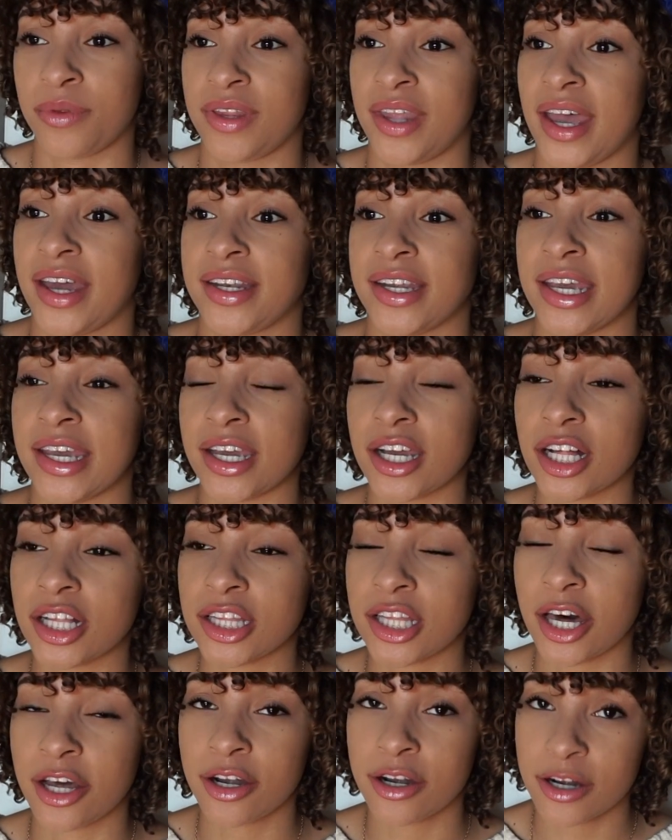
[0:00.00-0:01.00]
that a
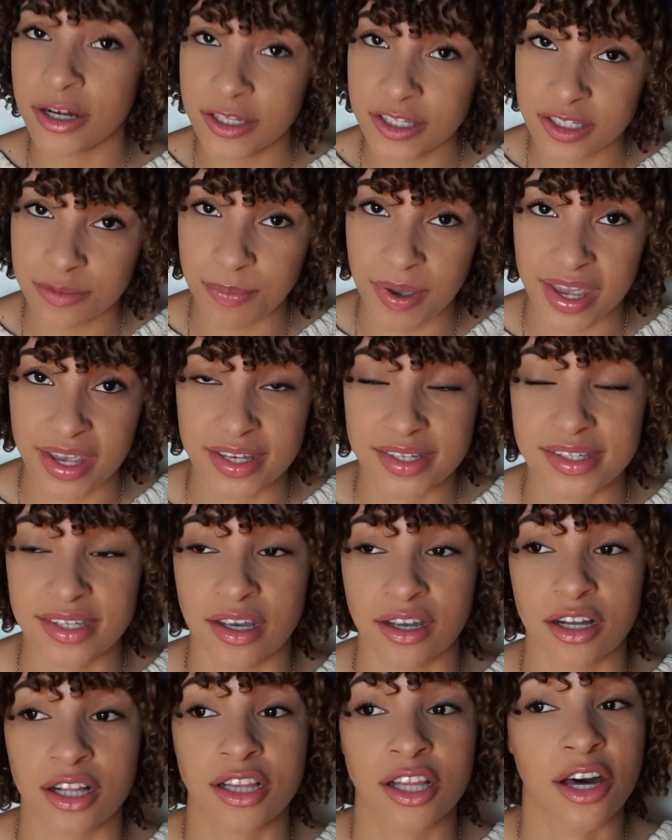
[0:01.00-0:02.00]
cluttered space,
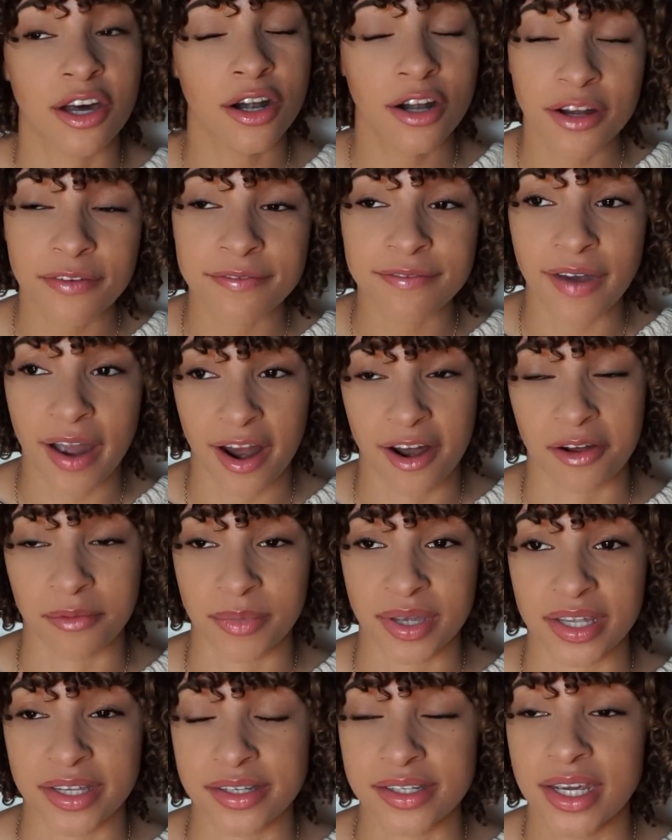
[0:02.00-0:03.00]
a cluttered
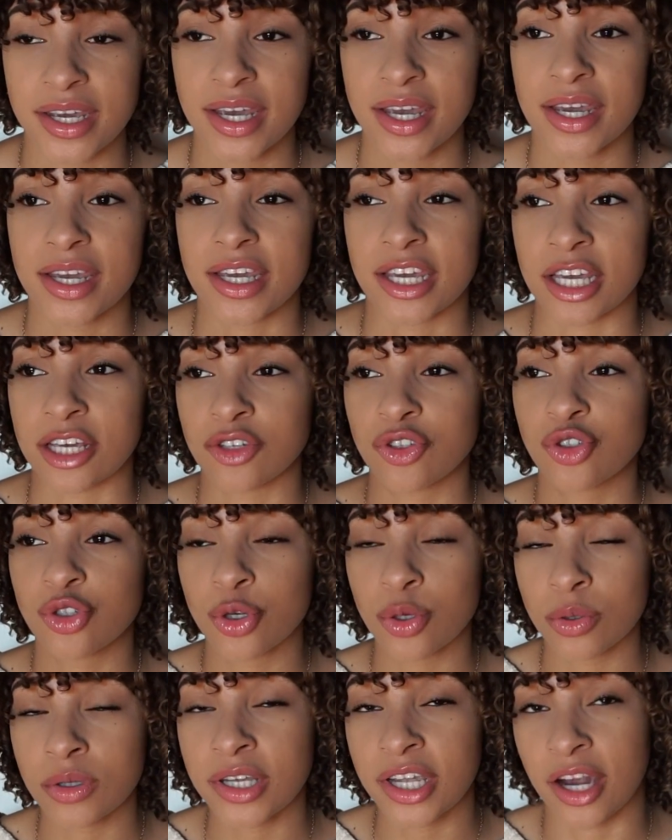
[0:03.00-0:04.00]
environment is
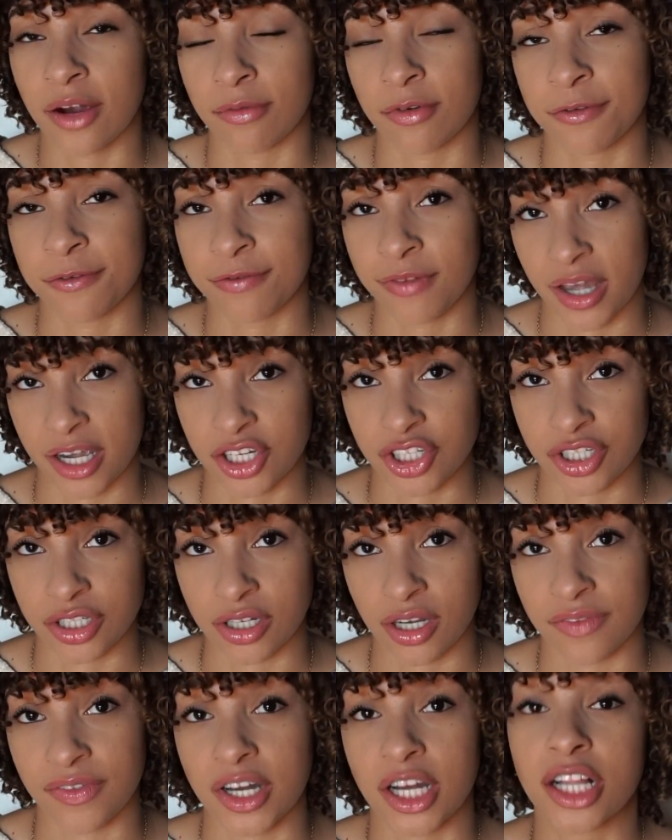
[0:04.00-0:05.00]
truly a reflection
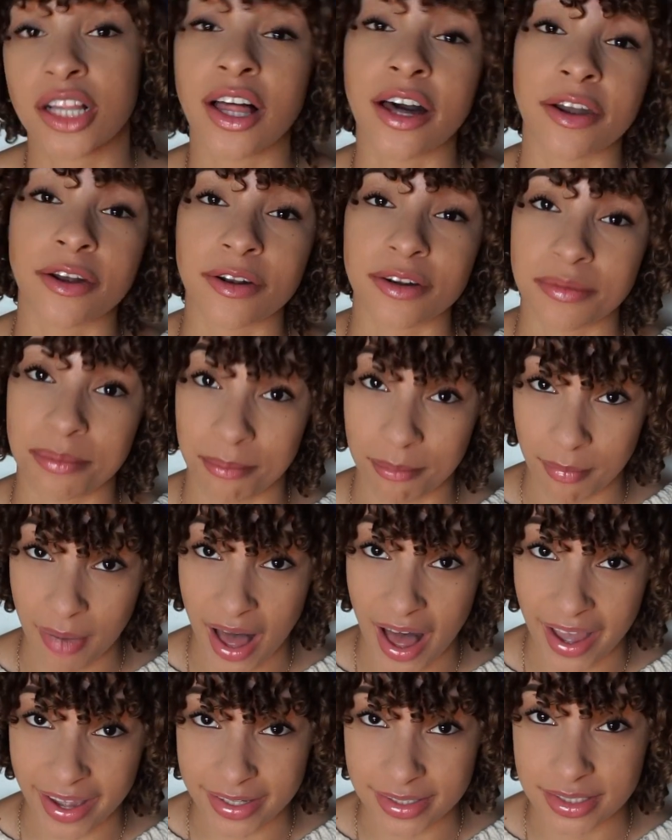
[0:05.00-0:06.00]
of a cluttered
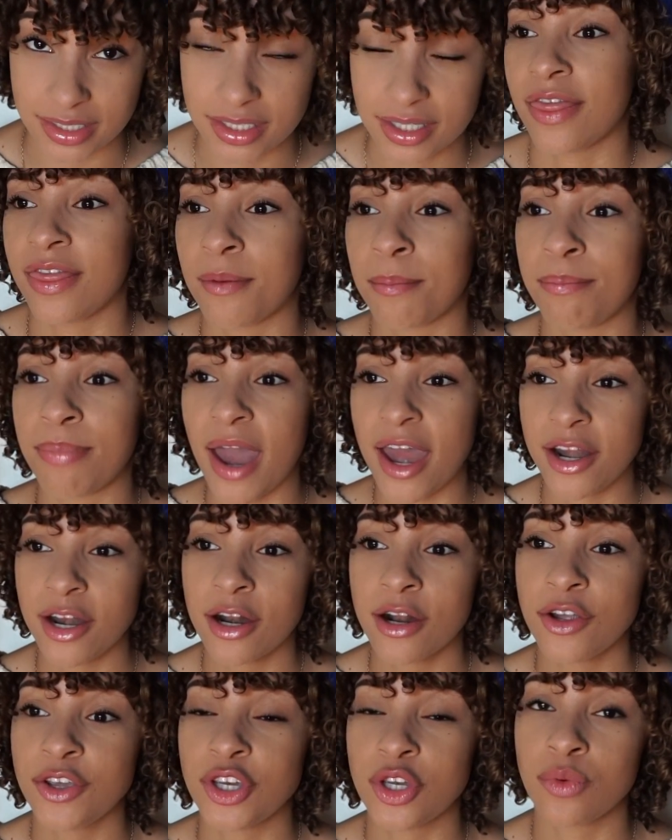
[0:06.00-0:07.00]
mind. The
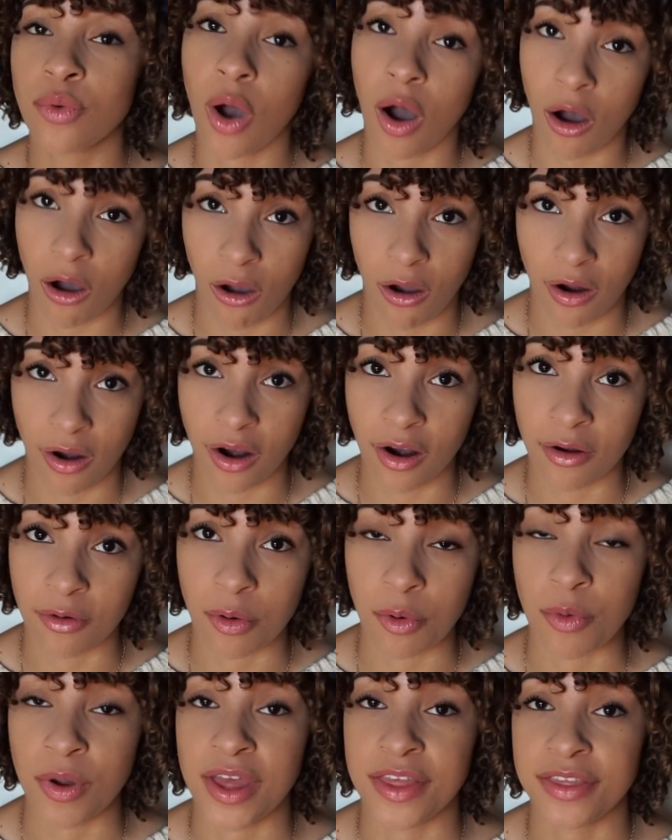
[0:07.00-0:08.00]
better you are
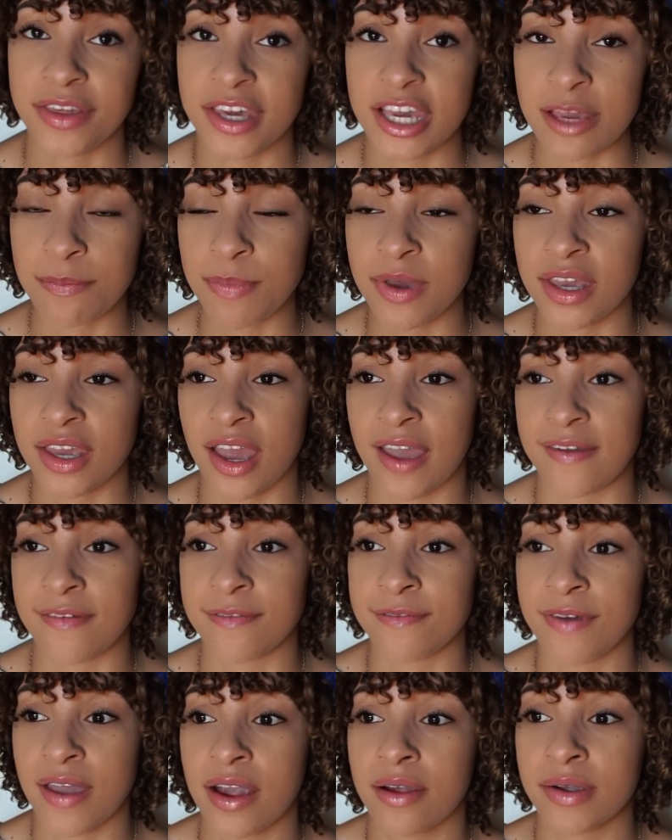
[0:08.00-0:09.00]
with keeping a
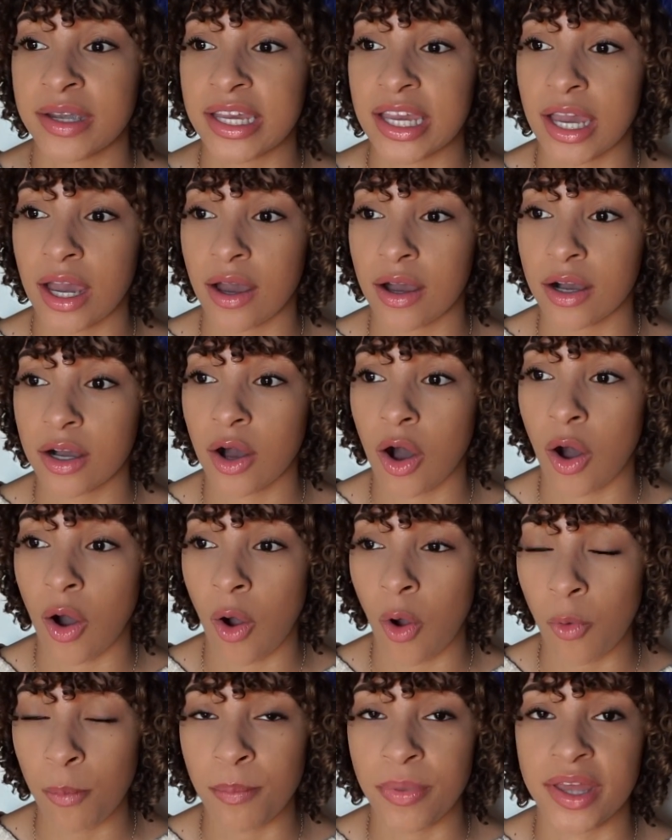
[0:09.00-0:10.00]
very
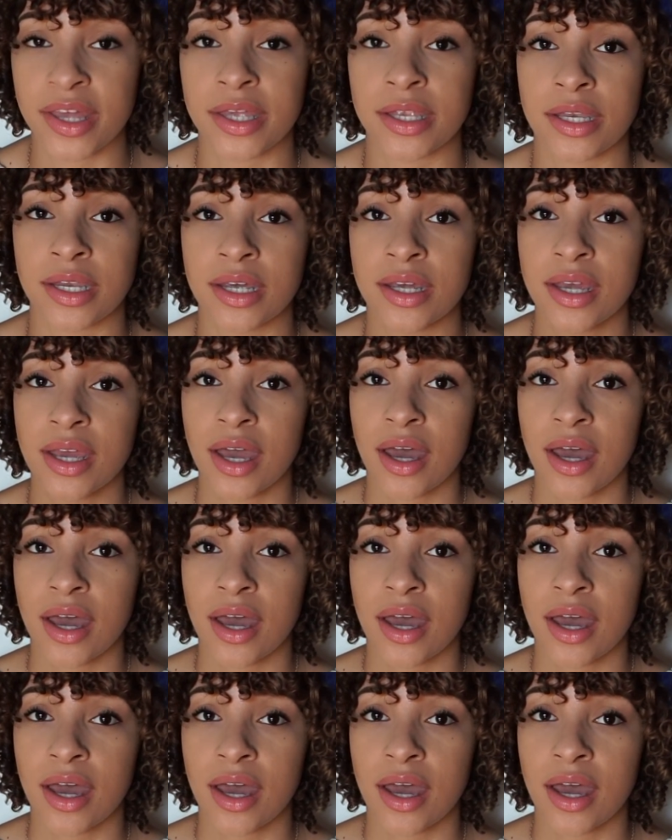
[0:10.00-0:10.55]
open,